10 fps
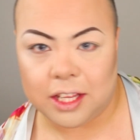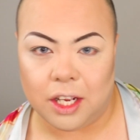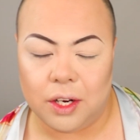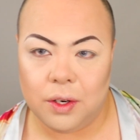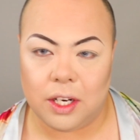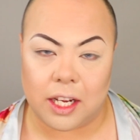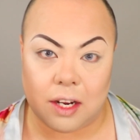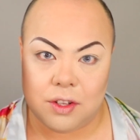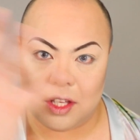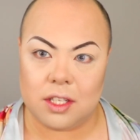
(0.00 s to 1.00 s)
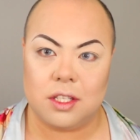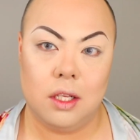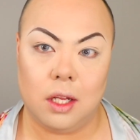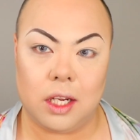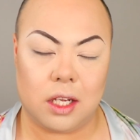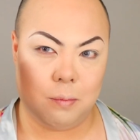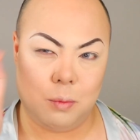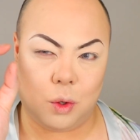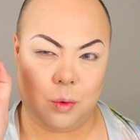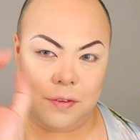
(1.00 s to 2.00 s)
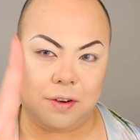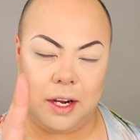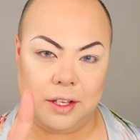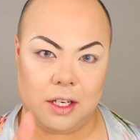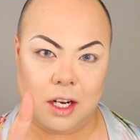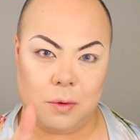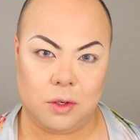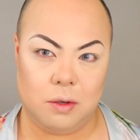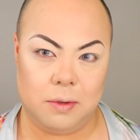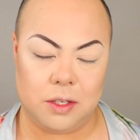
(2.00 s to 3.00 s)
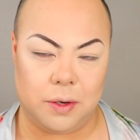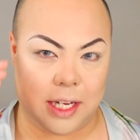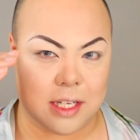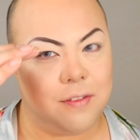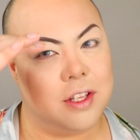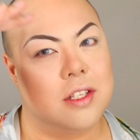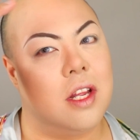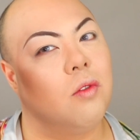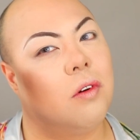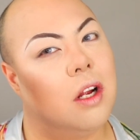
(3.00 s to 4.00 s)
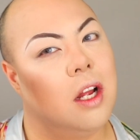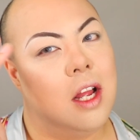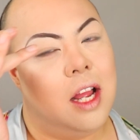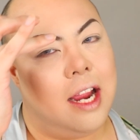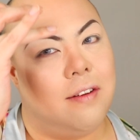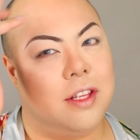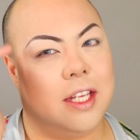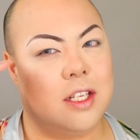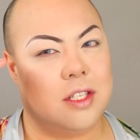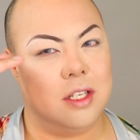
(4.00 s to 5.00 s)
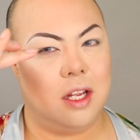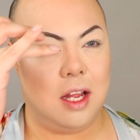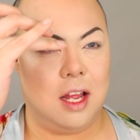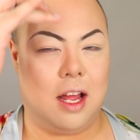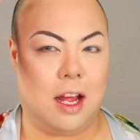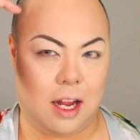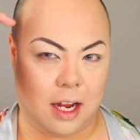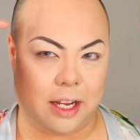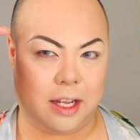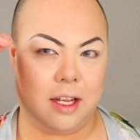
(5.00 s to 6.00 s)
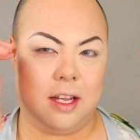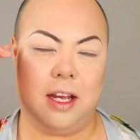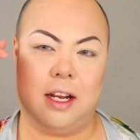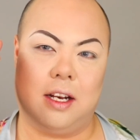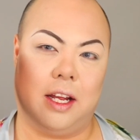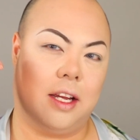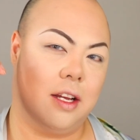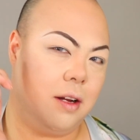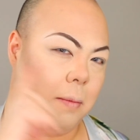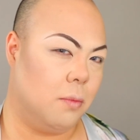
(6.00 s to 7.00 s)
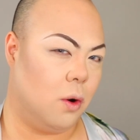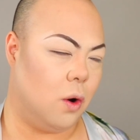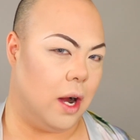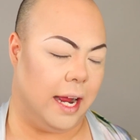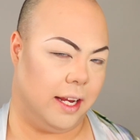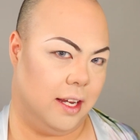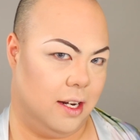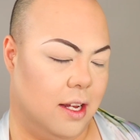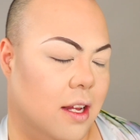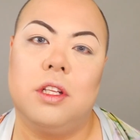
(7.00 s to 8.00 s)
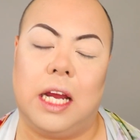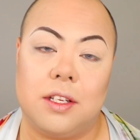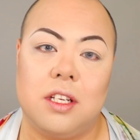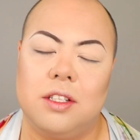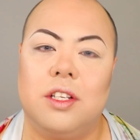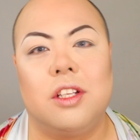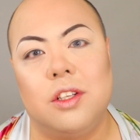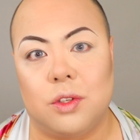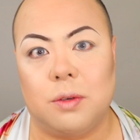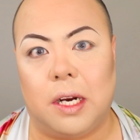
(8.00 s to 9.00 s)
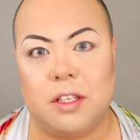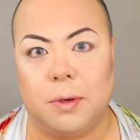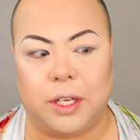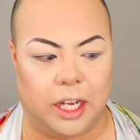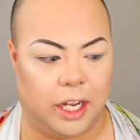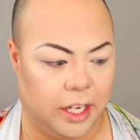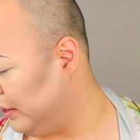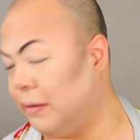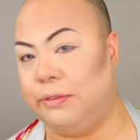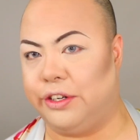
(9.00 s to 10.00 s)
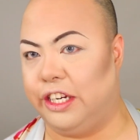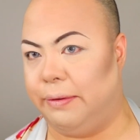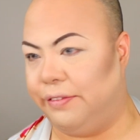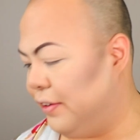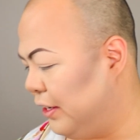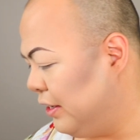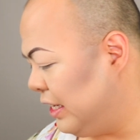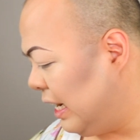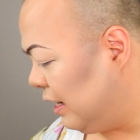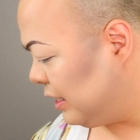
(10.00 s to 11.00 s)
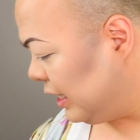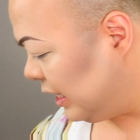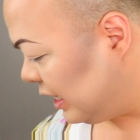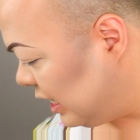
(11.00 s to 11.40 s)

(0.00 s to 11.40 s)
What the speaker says: though. Like everything's like more refined than I would normally do it. Is everything's like everything's higher and like more angular. Now it's time to do the neutral brown smoky eye, which I'm not going to be very good at, I'll tell you that